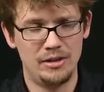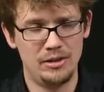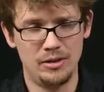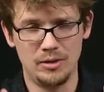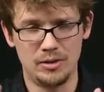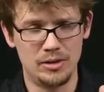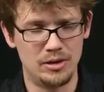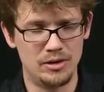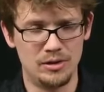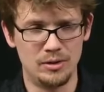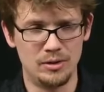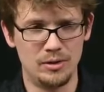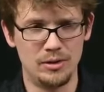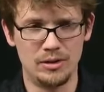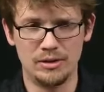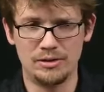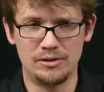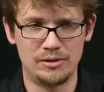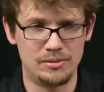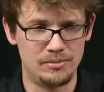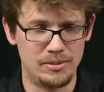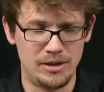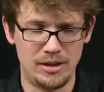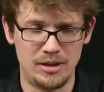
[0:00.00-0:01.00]
you can do
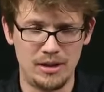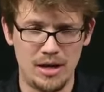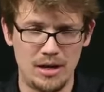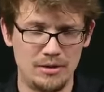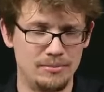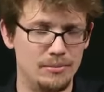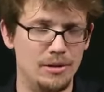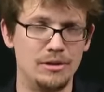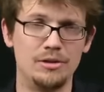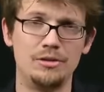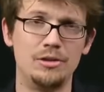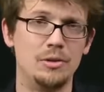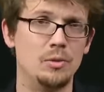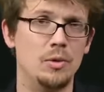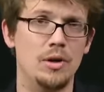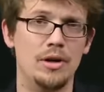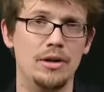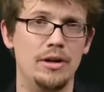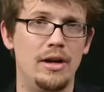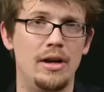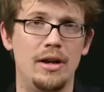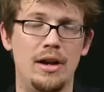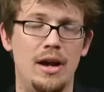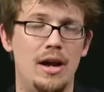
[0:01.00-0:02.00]
this to me as much as you
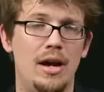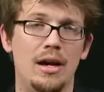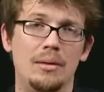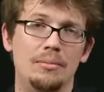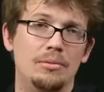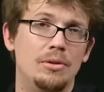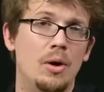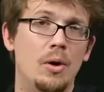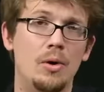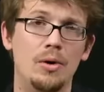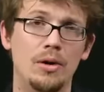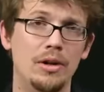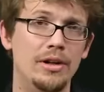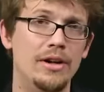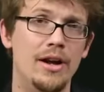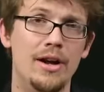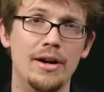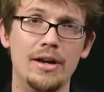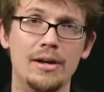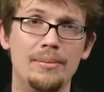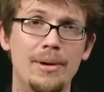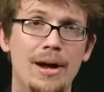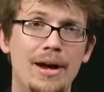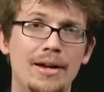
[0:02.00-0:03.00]
want, and I'm totally
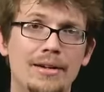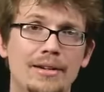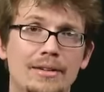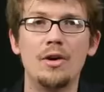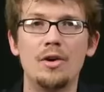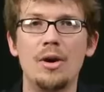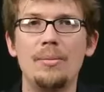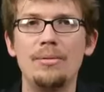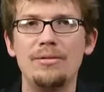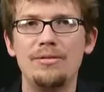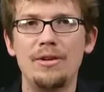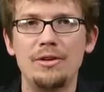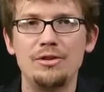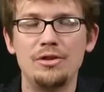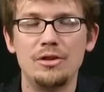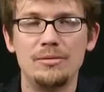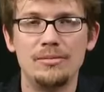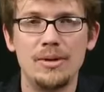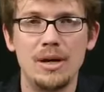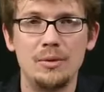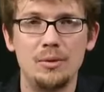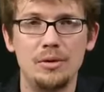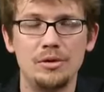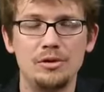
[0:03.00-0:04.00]
not going to mind. A great professor
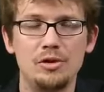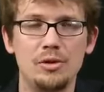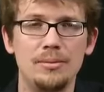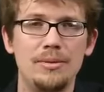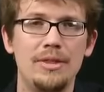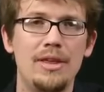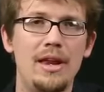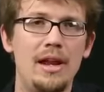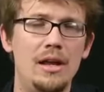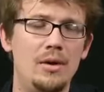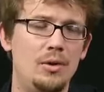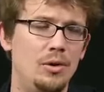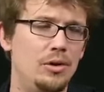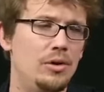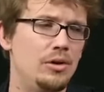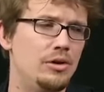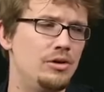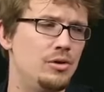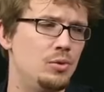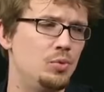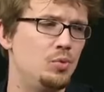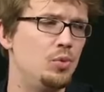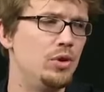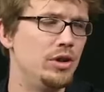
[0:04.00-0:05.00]
of mine once told me that in order
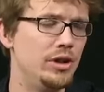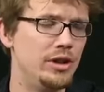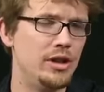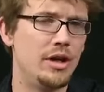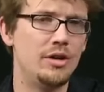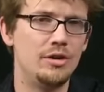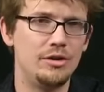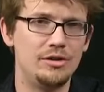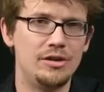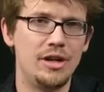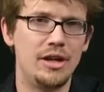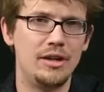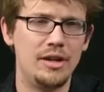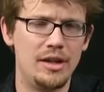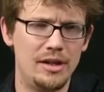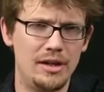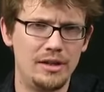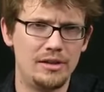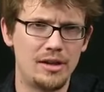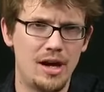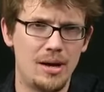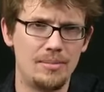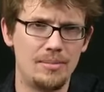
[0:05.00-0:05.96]
to really understand any